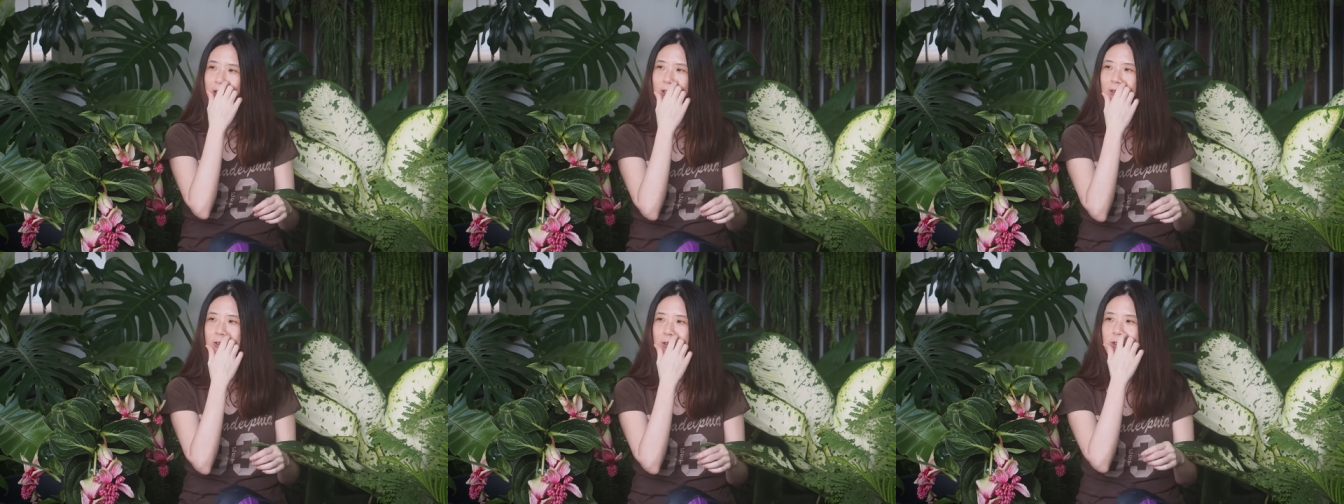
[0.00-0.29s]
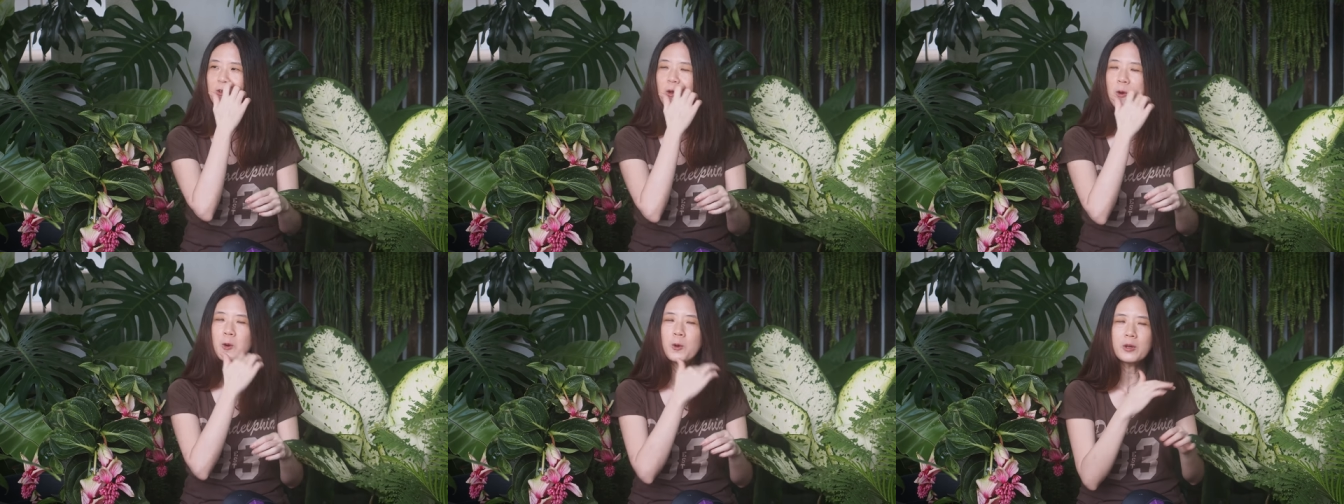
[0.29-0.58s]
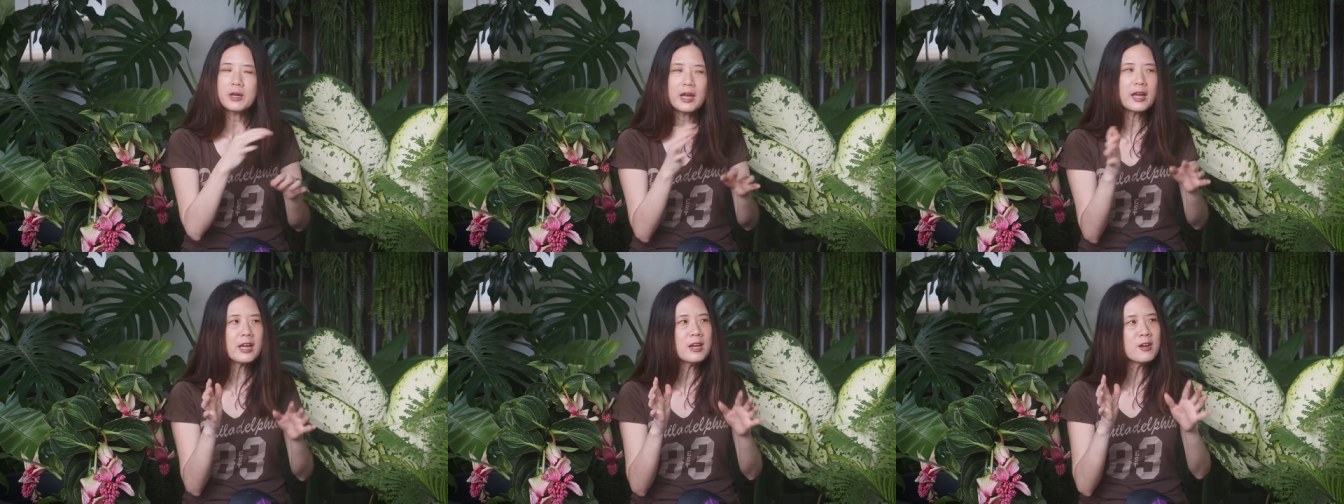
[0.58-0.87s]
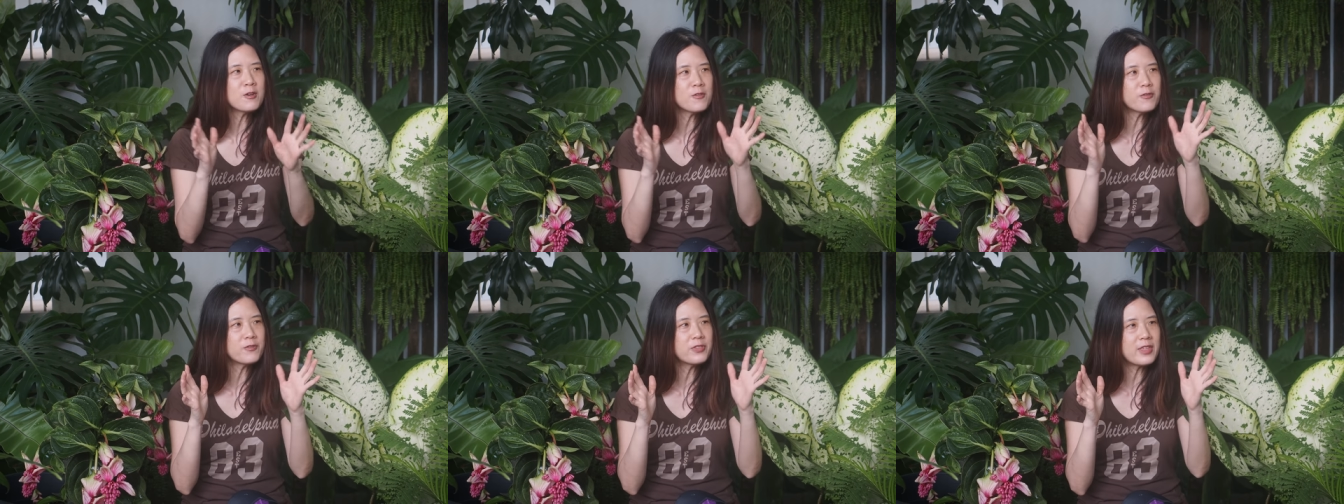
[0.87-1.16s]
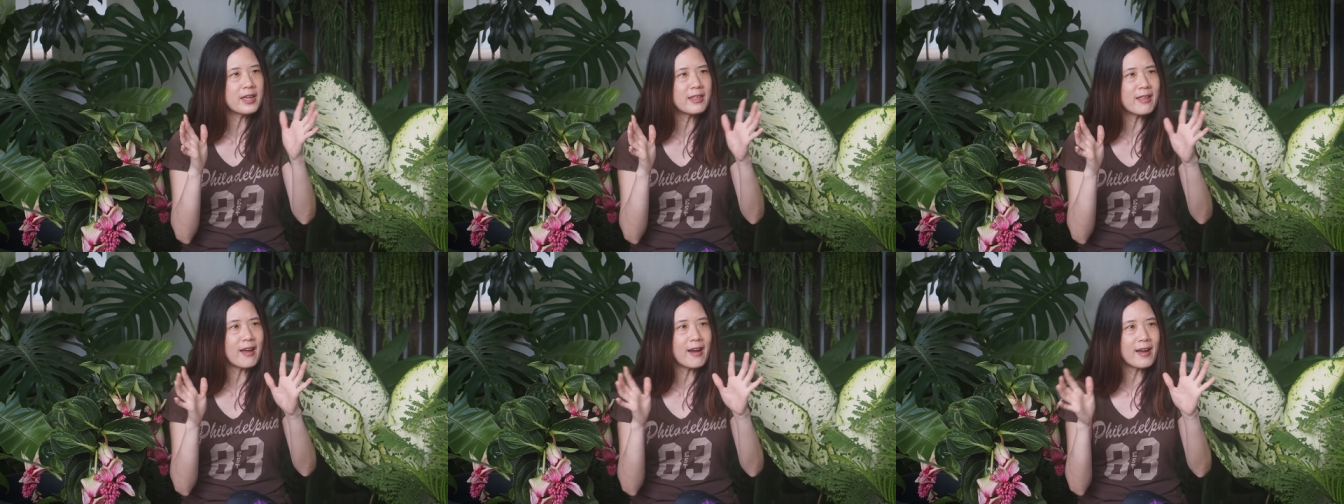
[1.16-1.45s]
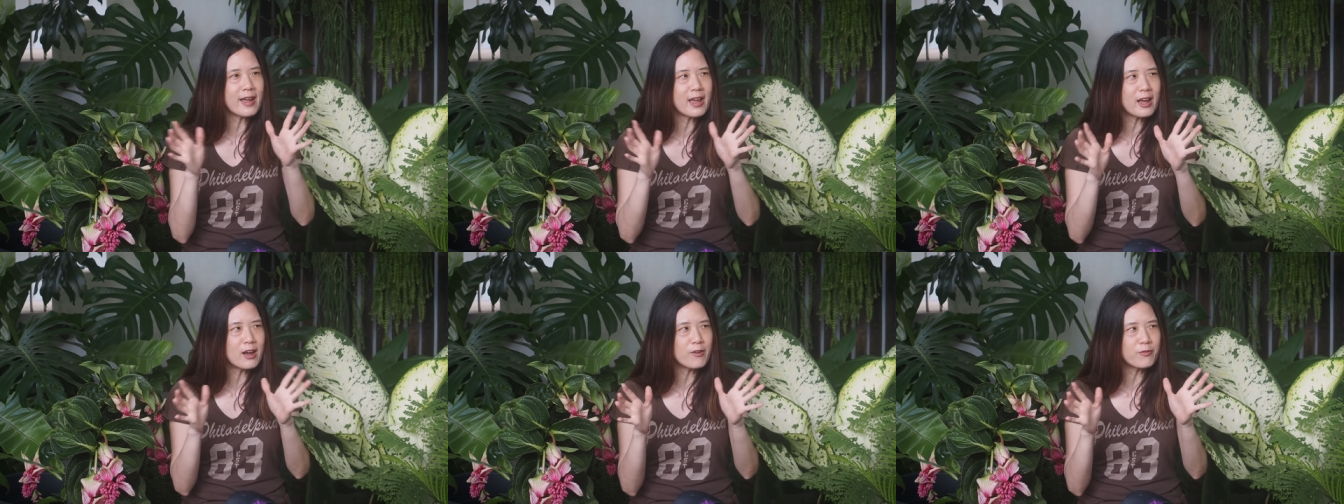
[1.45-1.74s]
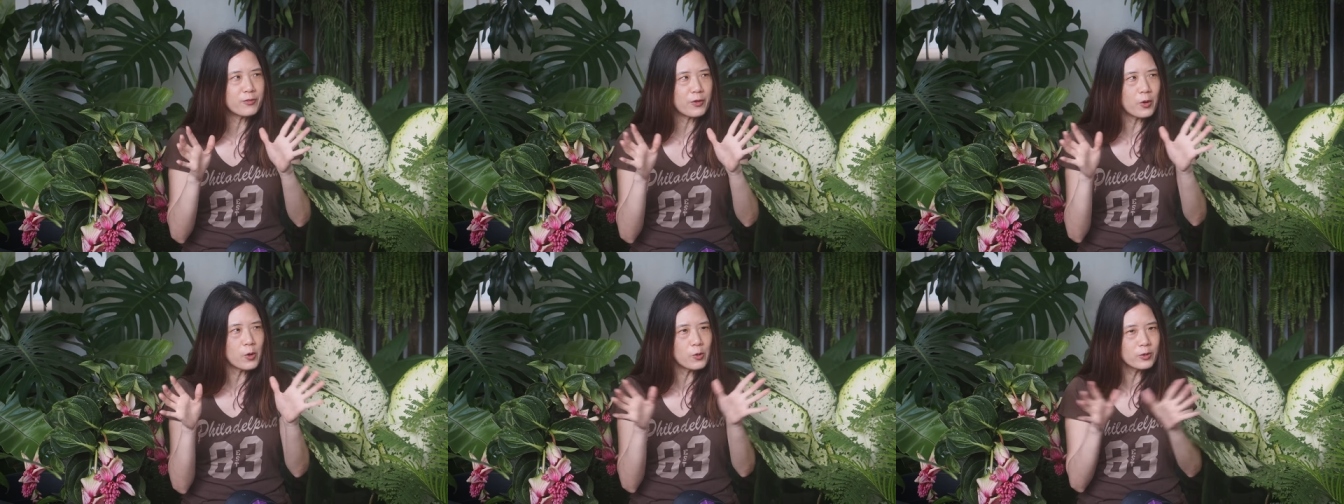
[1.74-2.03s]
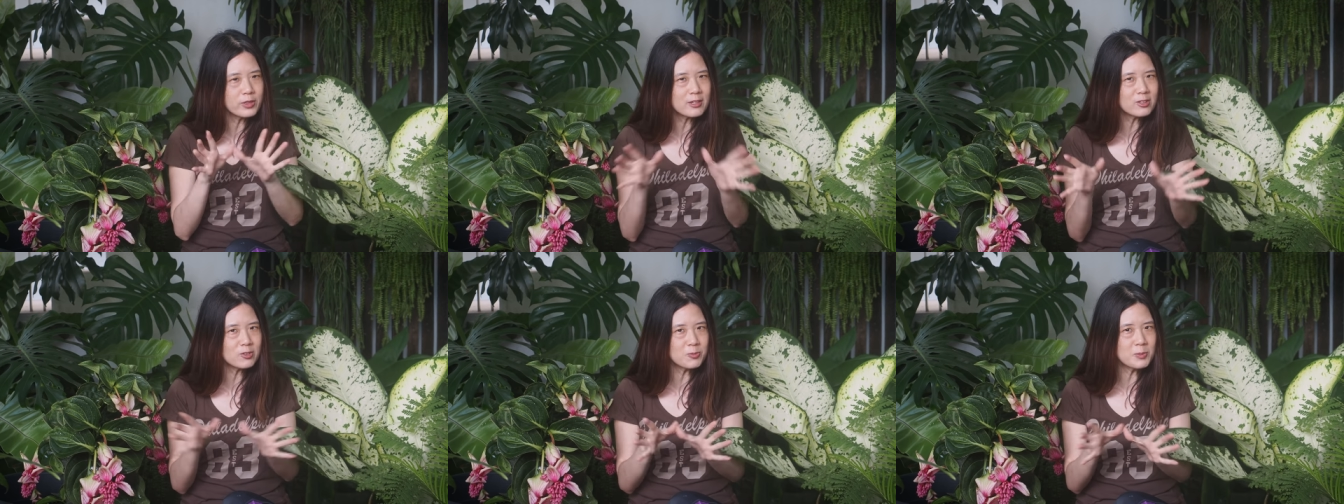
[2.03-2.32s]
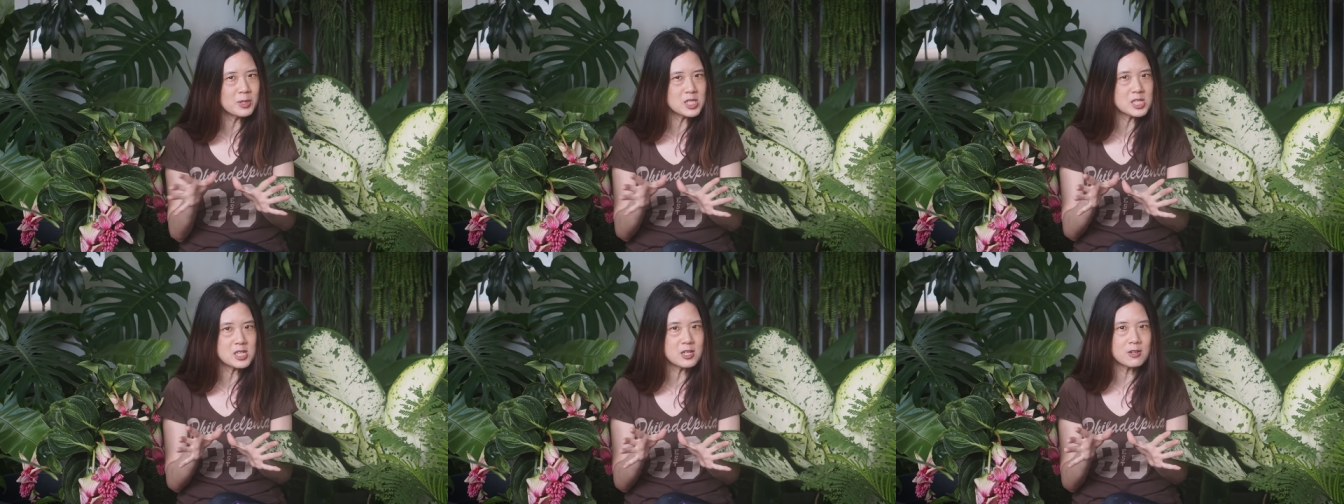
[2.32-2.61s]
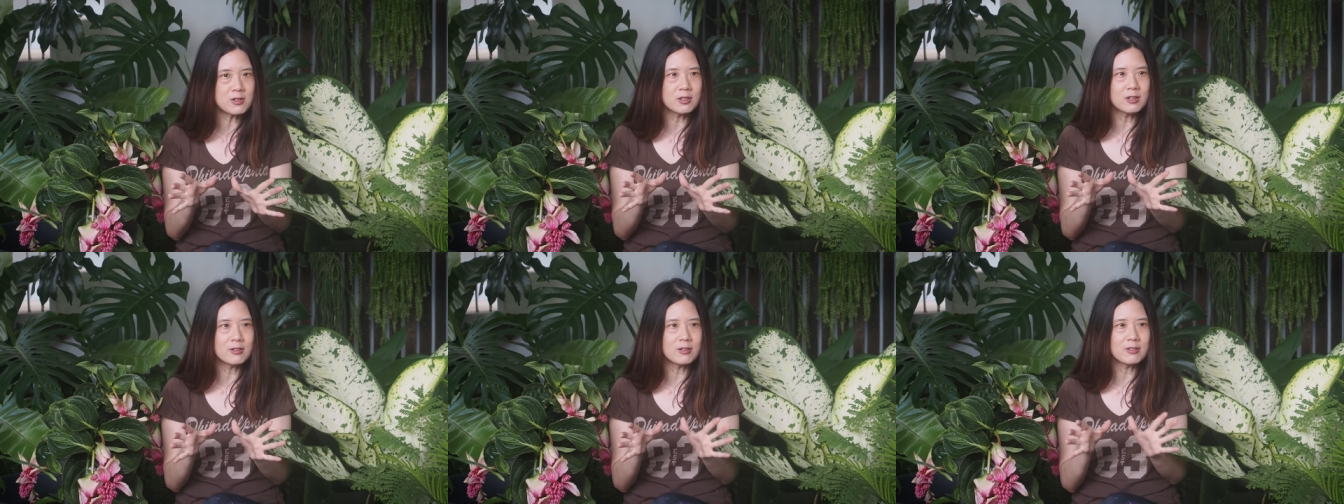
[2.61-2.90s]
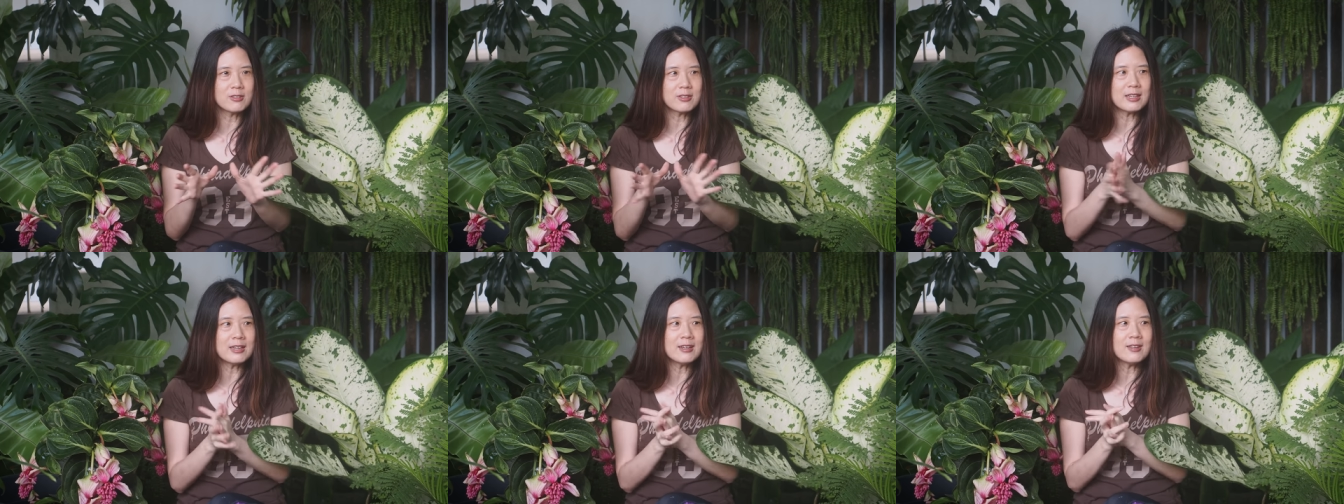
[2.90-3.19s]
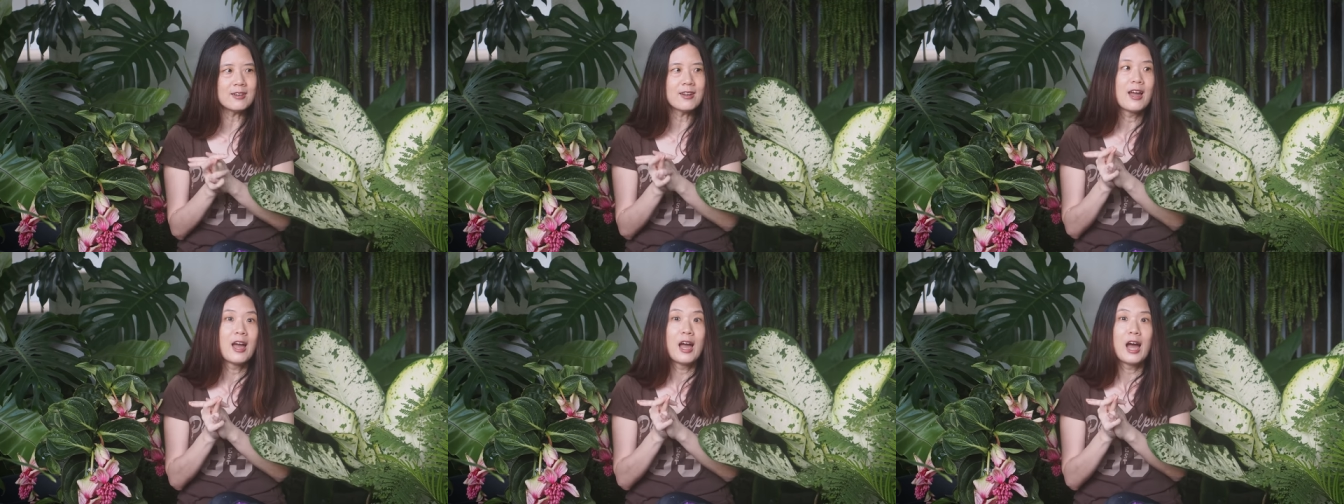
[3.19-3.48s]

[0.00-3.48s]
So kind of that I have all these materials and